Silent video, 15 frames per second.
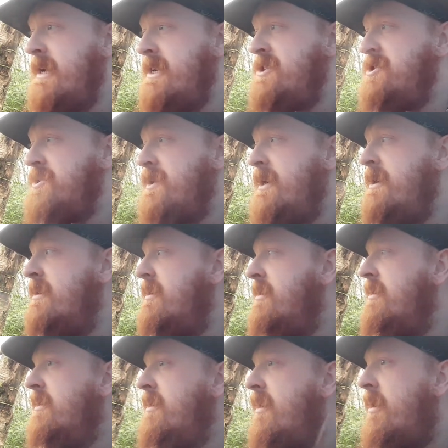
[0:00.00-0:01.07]
history
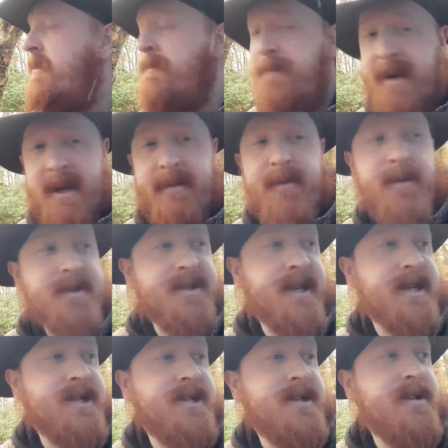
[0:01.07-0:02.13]
on Bigfoot
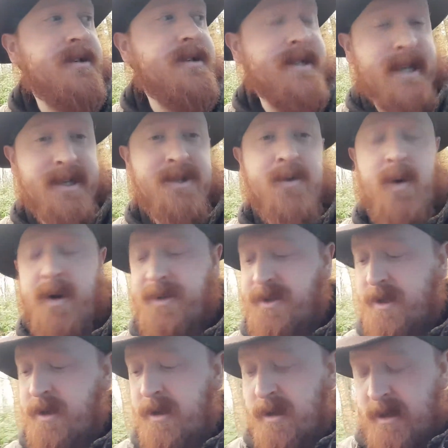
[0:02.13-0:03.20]
slash
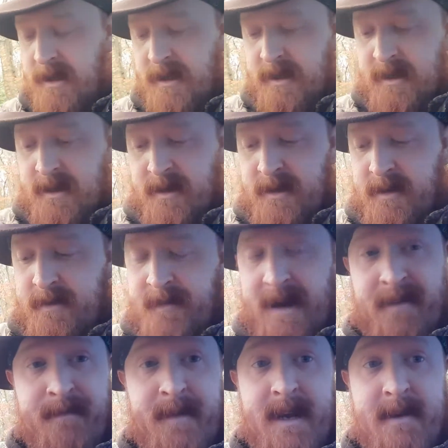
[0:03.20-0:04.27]
Sasquatch, and
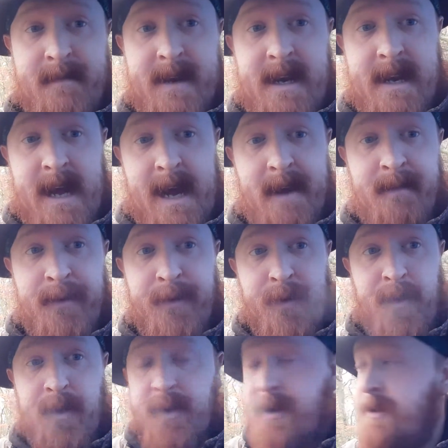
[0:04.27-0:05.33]
have many, many names
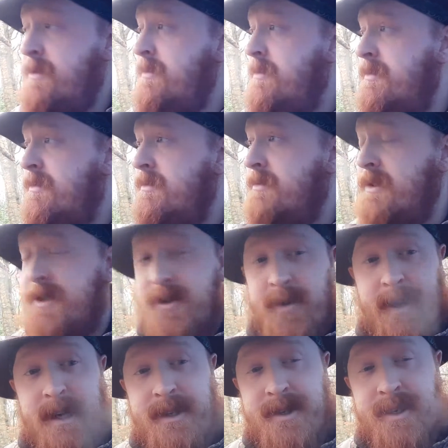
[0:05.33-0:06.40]
for this
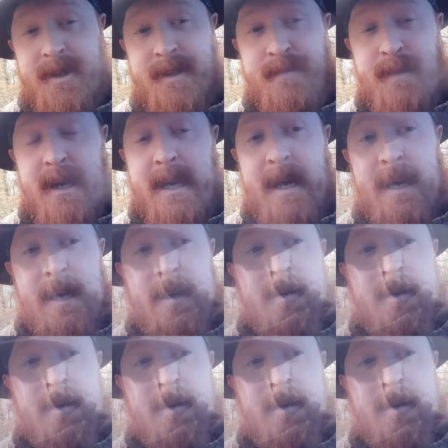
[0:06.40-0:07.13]
creature, this being.